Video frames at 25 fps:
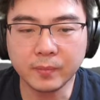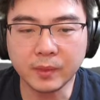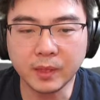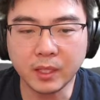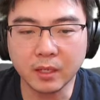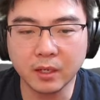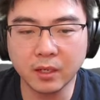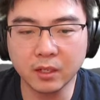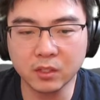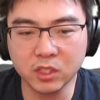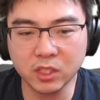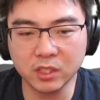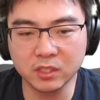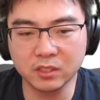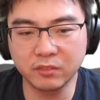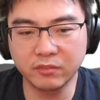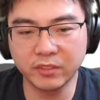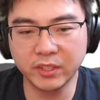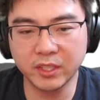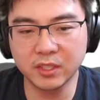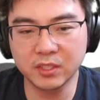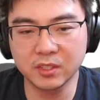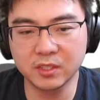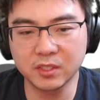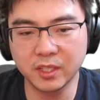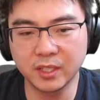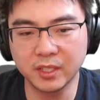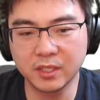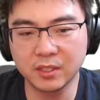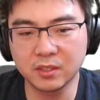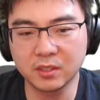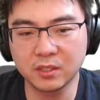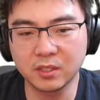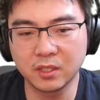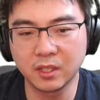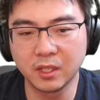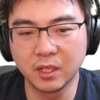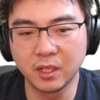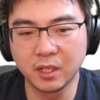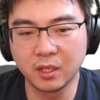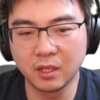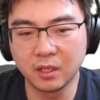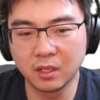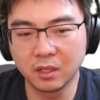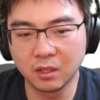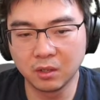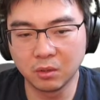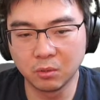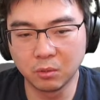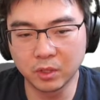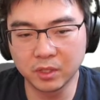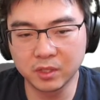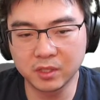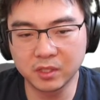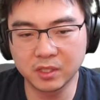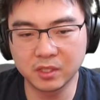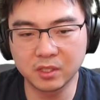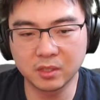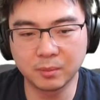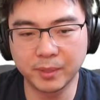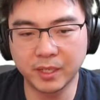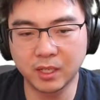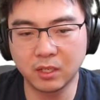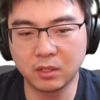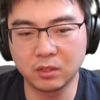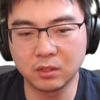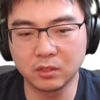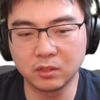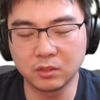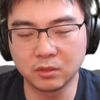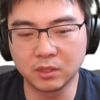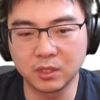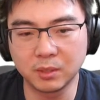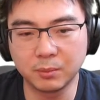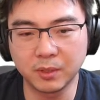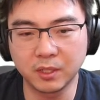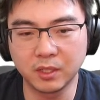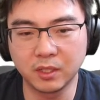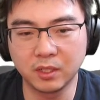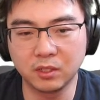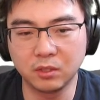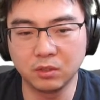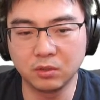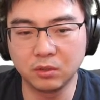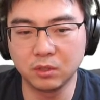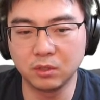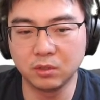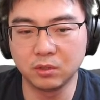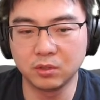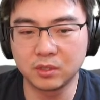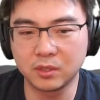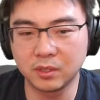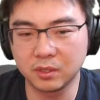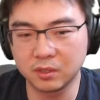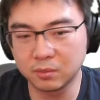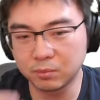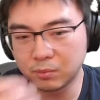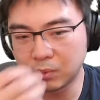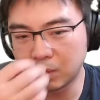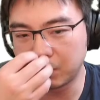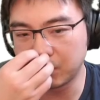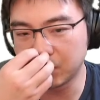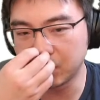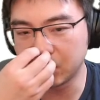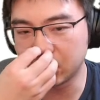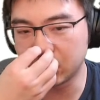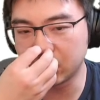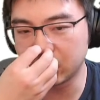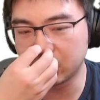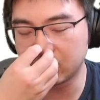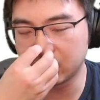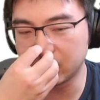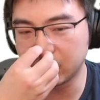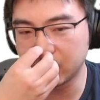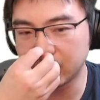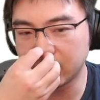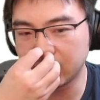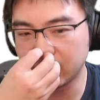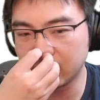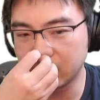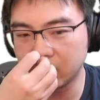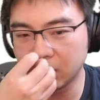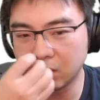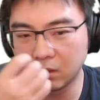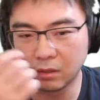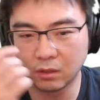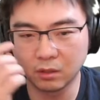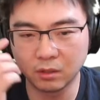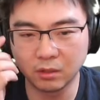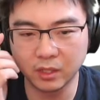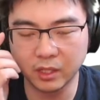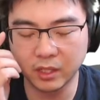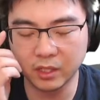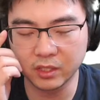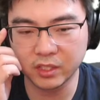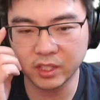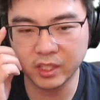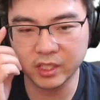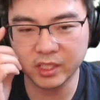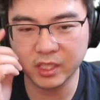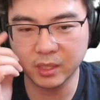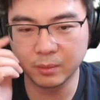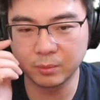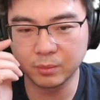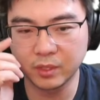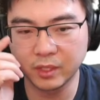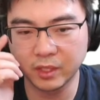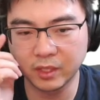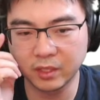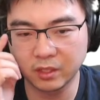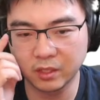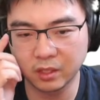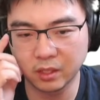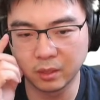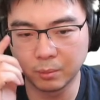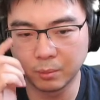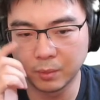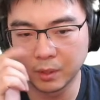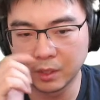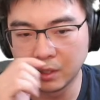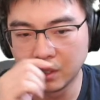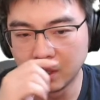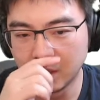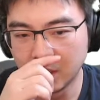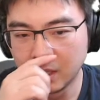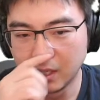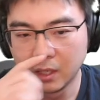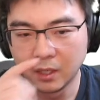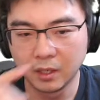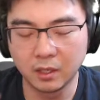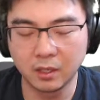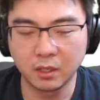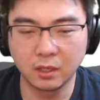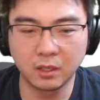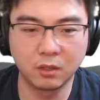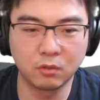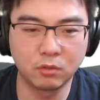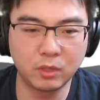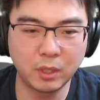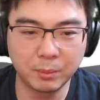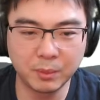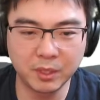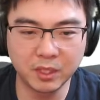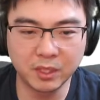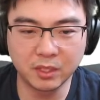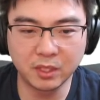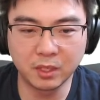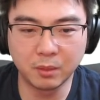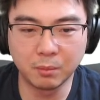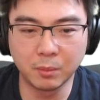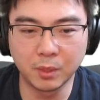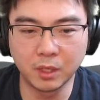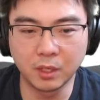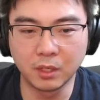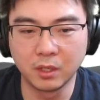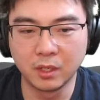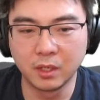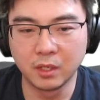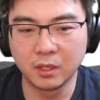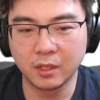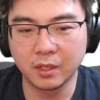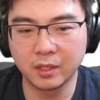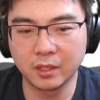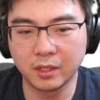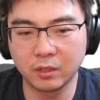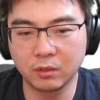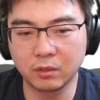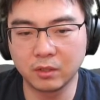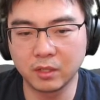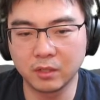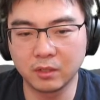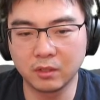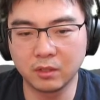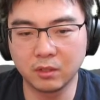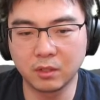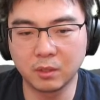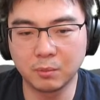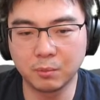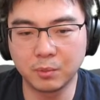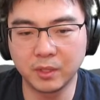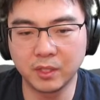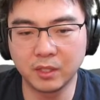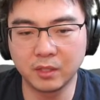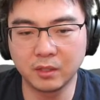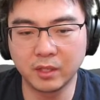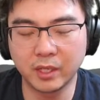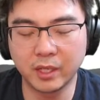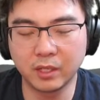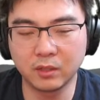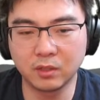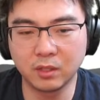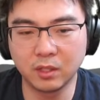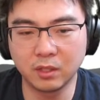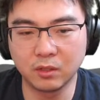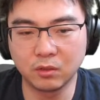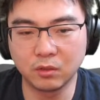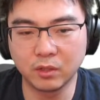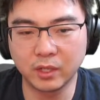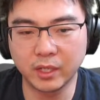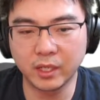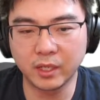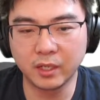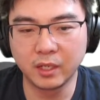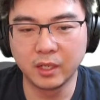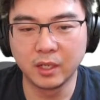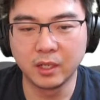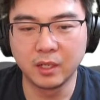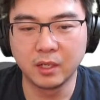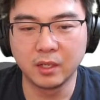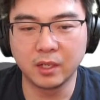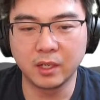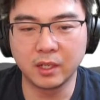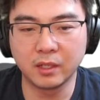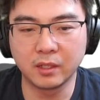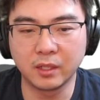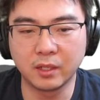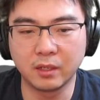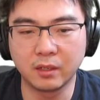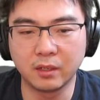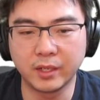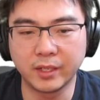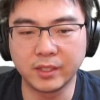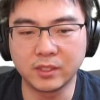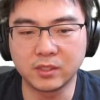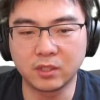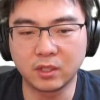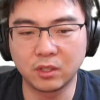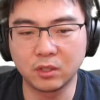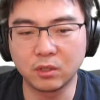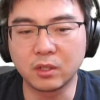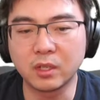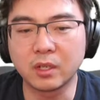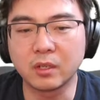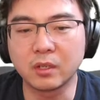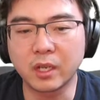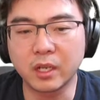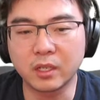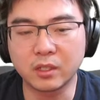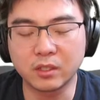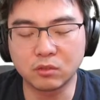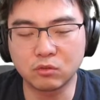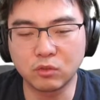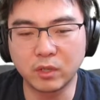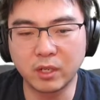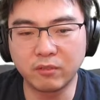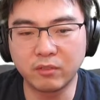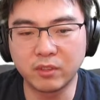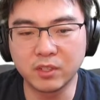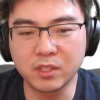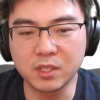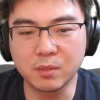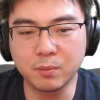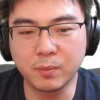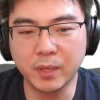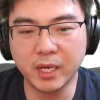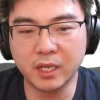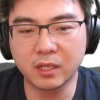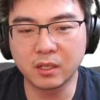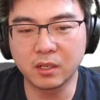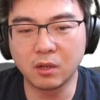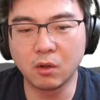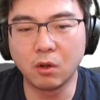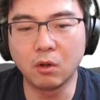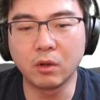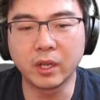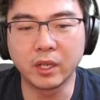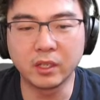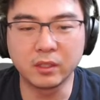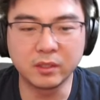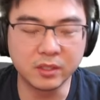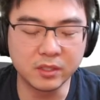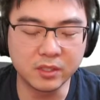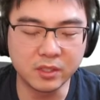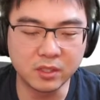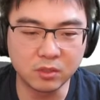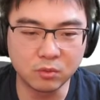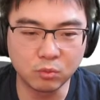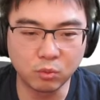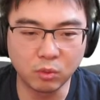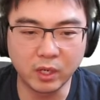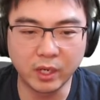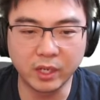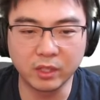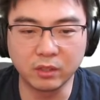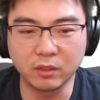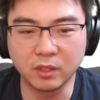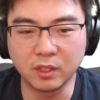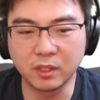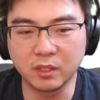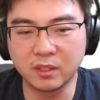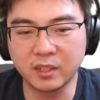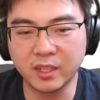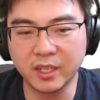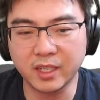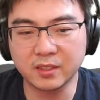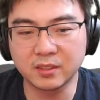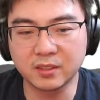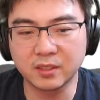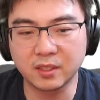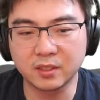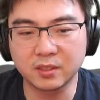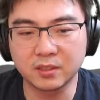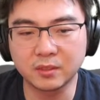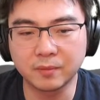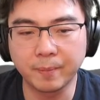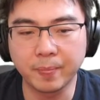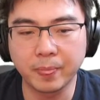A justification hint, what is this about? So typically you use this, probably a Jira ticket or a JSM ticket number or remedy number, and then you can put it into there, and then later on you can kind of reference back and okay, this is why you needed access.